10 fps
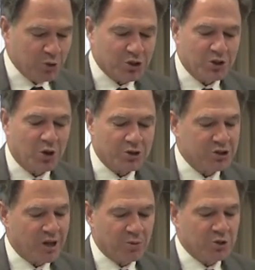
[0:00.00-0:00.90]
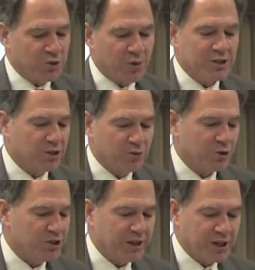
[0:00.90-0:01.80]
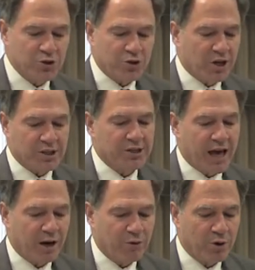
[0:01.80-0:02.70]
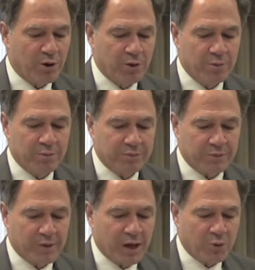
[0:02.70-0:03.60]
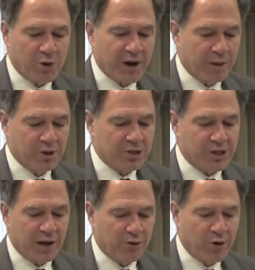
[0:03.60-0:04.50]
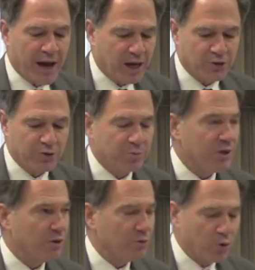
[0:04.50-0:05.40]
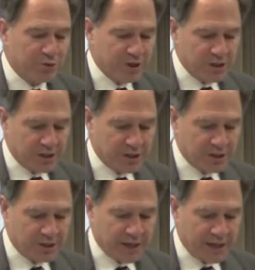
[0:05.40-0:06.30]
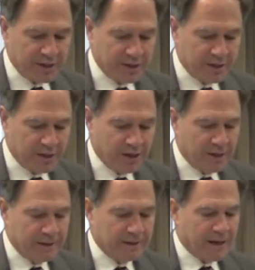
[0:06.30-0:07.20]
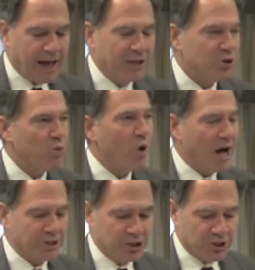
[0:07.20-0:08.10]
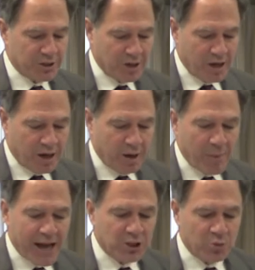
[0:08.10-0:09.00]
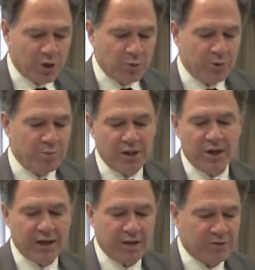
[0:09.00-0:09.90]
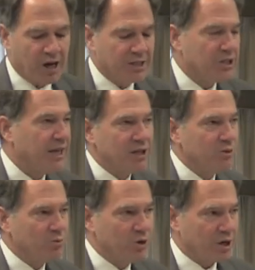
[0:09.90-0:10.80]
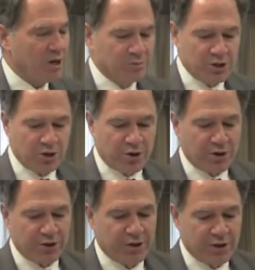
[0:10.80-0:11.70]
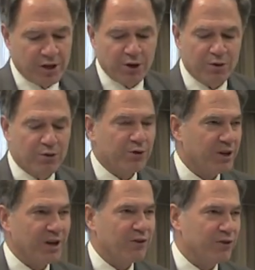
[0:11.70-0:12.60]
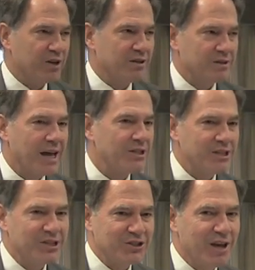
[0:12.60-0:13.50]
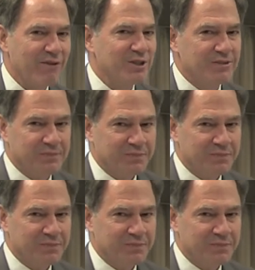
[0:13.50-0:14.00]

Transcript: whose adult son was arrested for selling drugs out of her home, and we were able to save her house from being forfeited to the state. As you watch, imagine what it would be like if God's kingdom were to come to earth, here in Philadelphia, as it is in heaven.